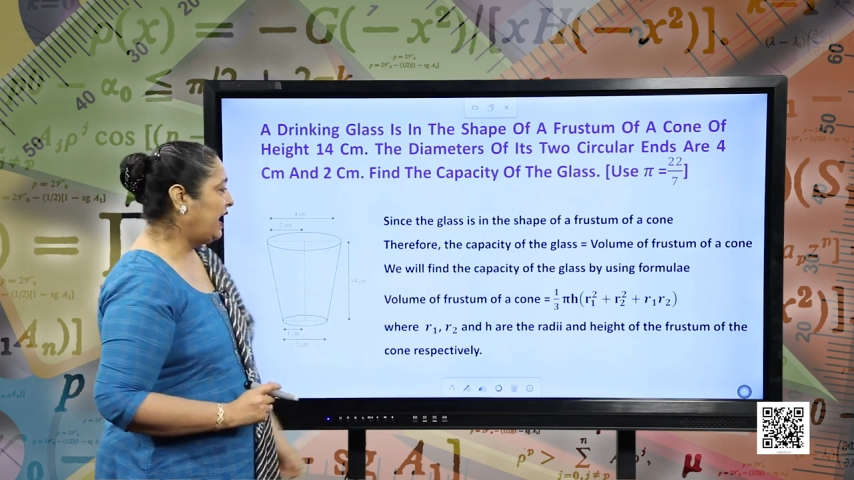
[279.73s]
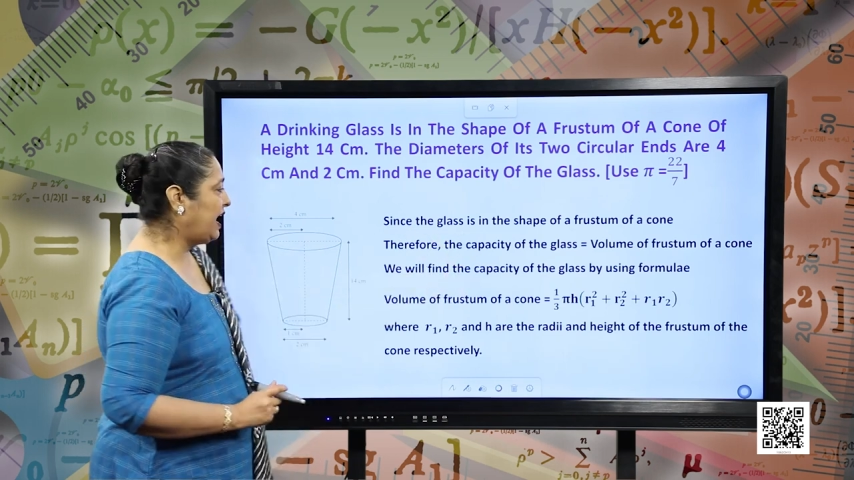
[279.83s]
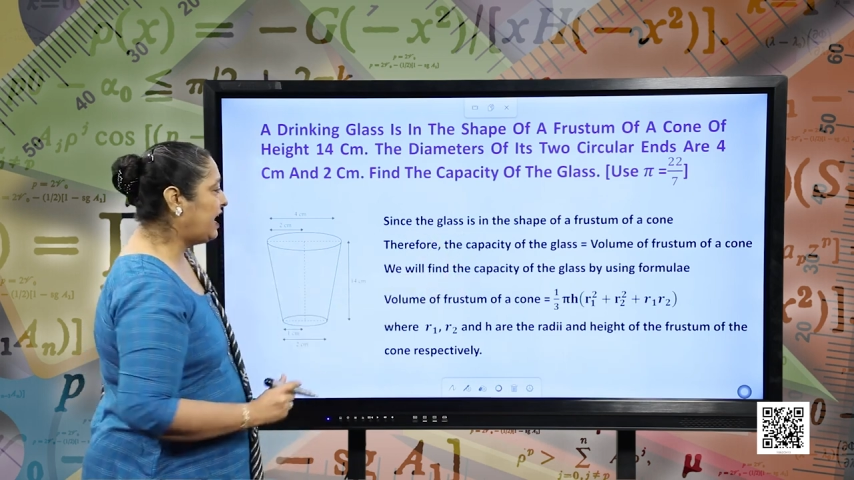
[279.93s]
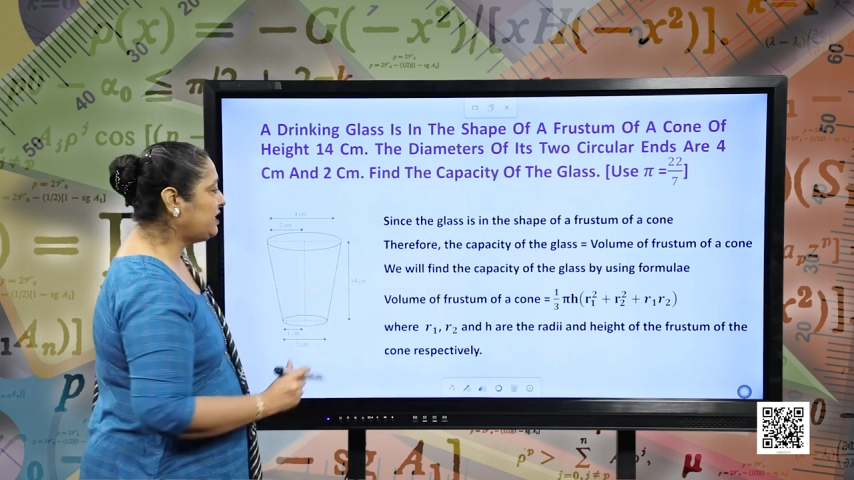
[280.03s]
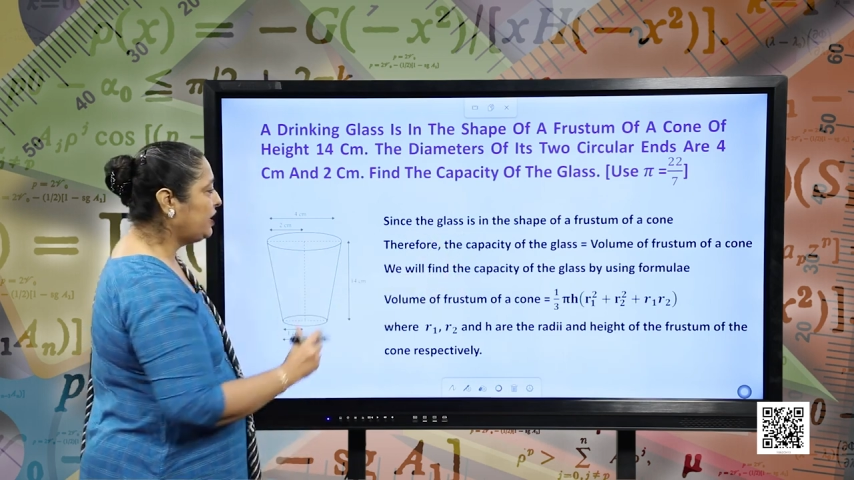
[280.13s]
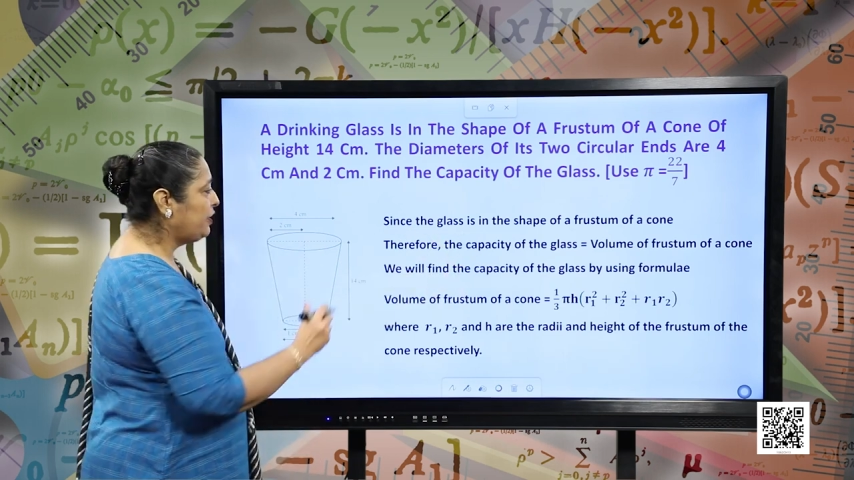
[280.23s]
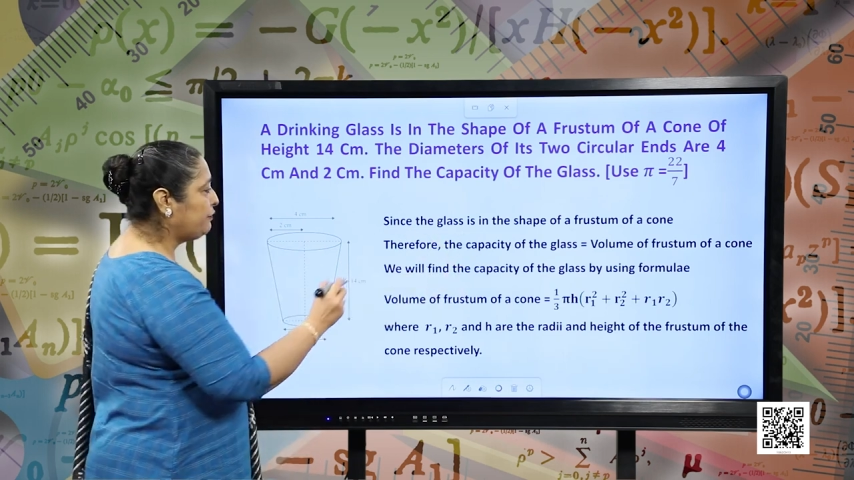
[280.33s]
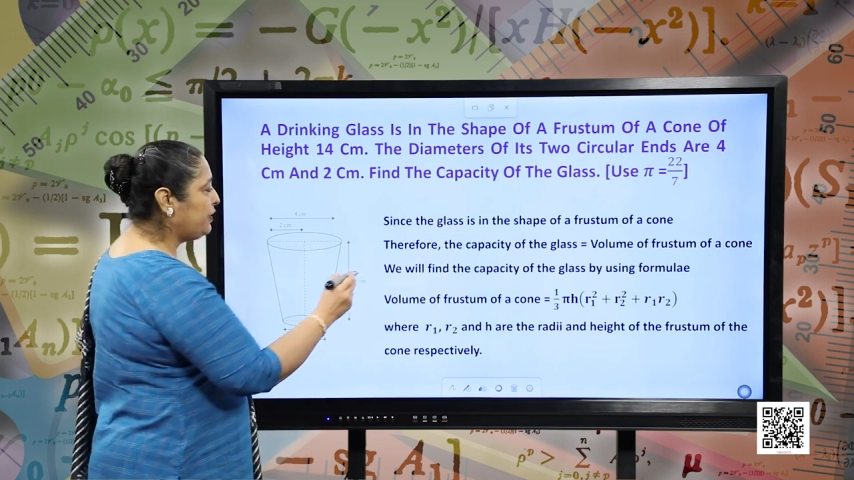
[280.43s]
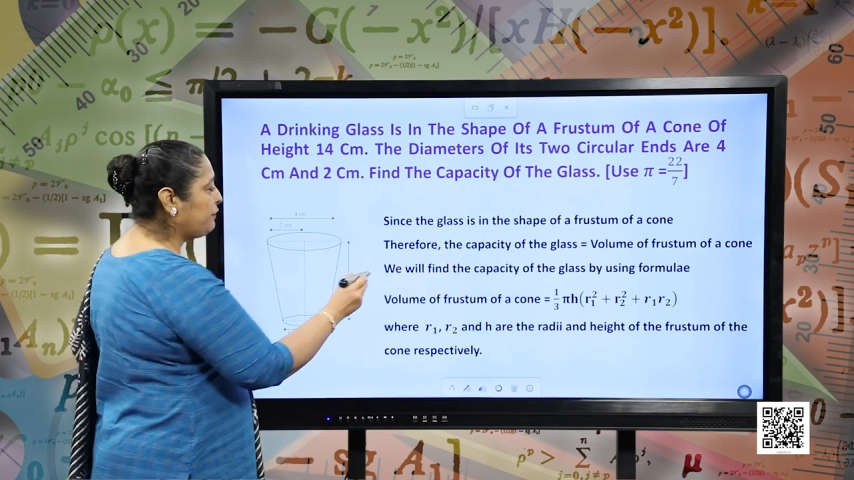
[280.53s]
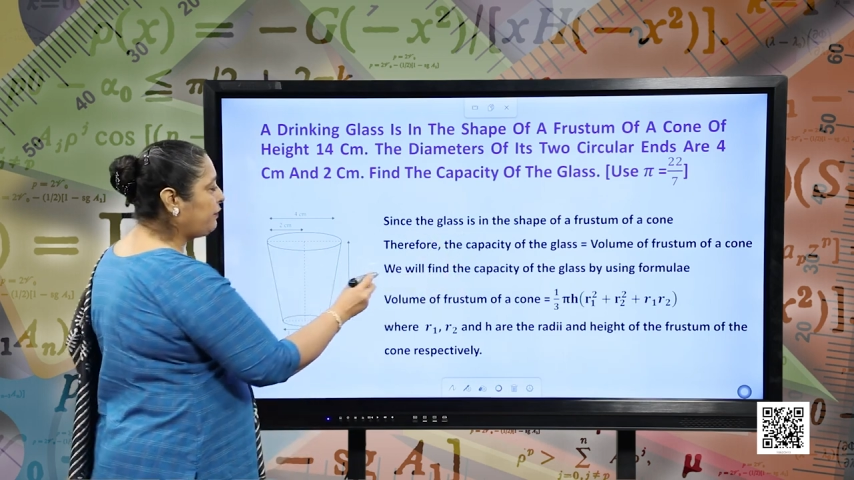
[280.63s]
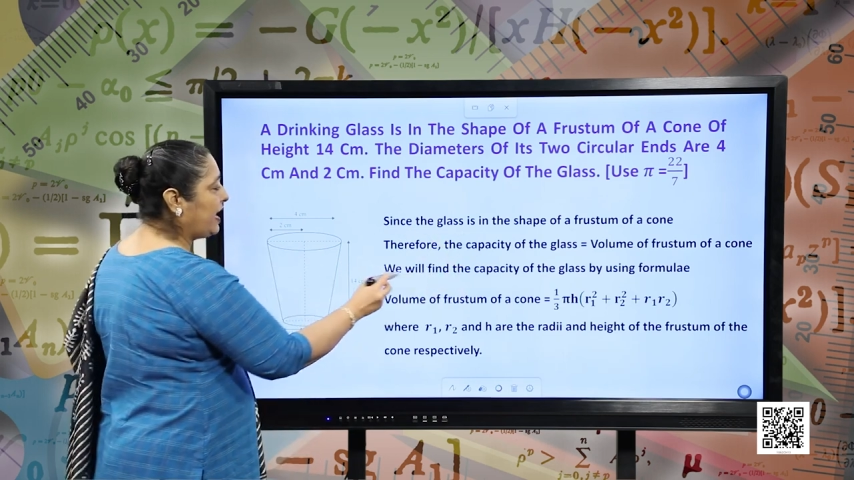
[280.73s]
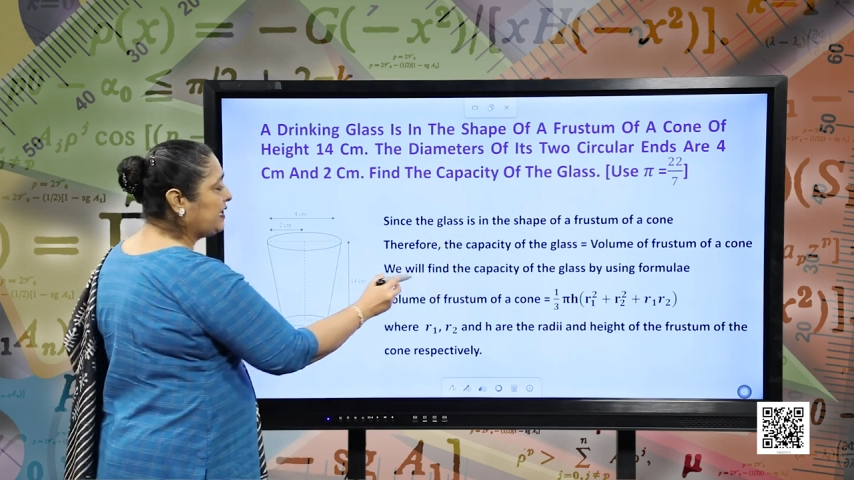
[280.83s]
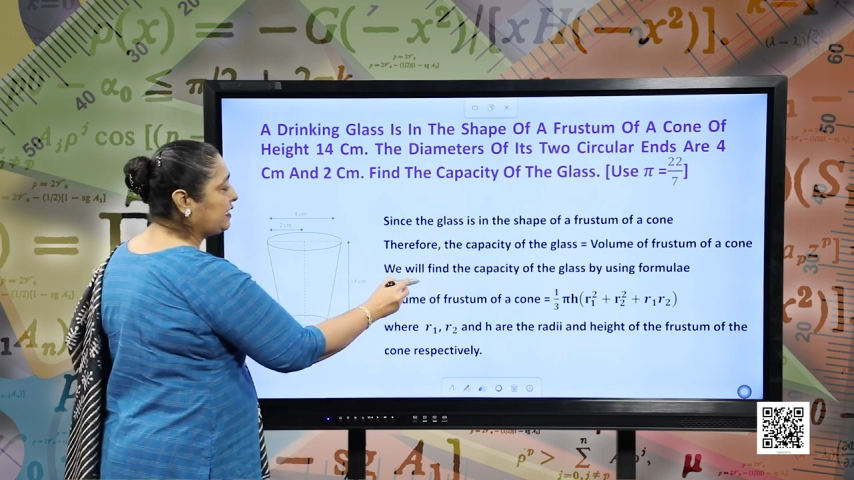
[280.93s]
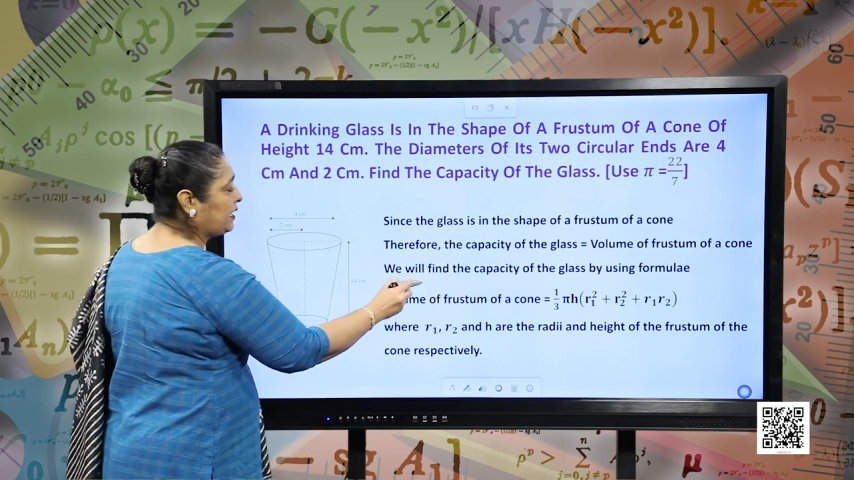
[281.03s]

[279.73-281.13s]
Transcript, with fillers: and we find the